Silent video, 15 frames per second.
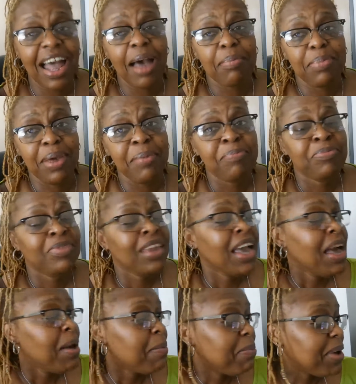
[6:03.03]
Stop it.
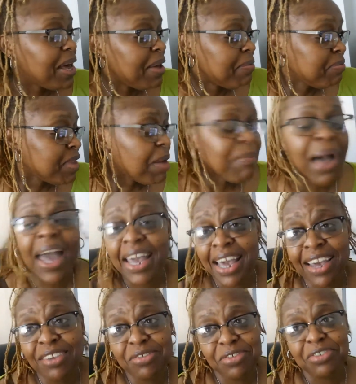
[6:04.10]
But my
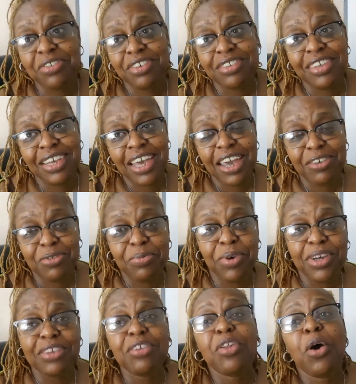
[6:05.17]
answer, just in case you
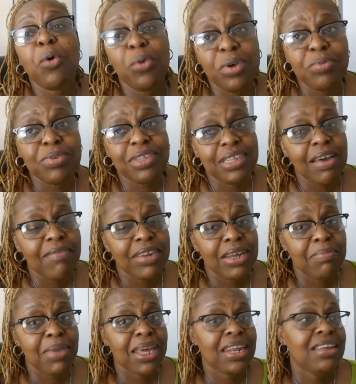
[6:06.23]
wanted to know, it was
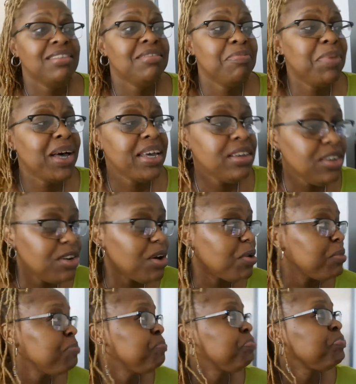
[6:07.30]
70 minutes. But, you
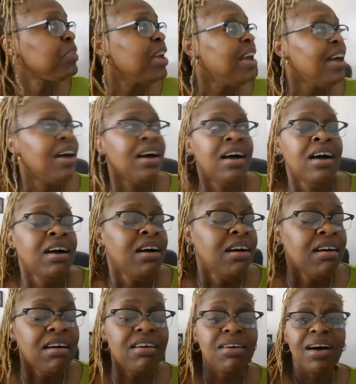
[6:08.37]
know,
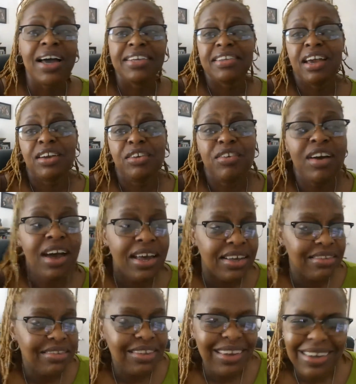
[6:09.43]
oh, I
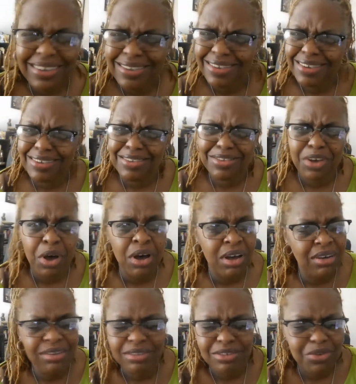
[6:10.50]
digress. It's
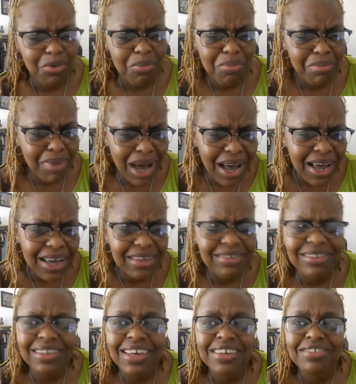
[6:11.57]
just too
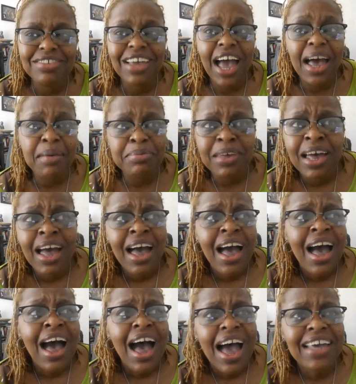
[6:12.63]
much. These jobs,
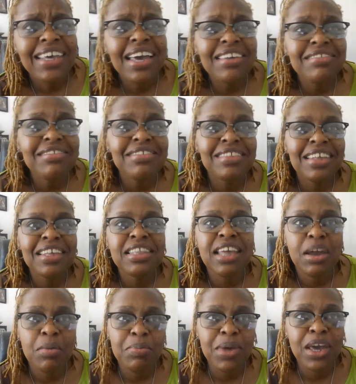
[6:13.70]
I guess
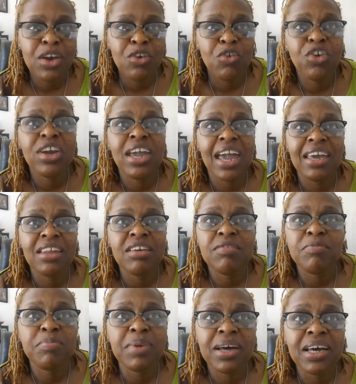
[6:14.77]
they're being
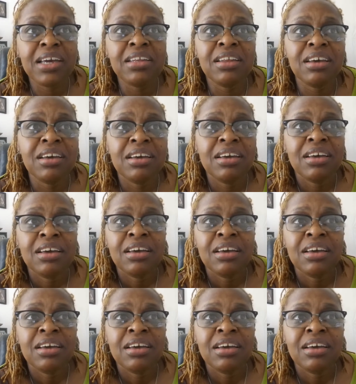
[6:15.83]
creative, but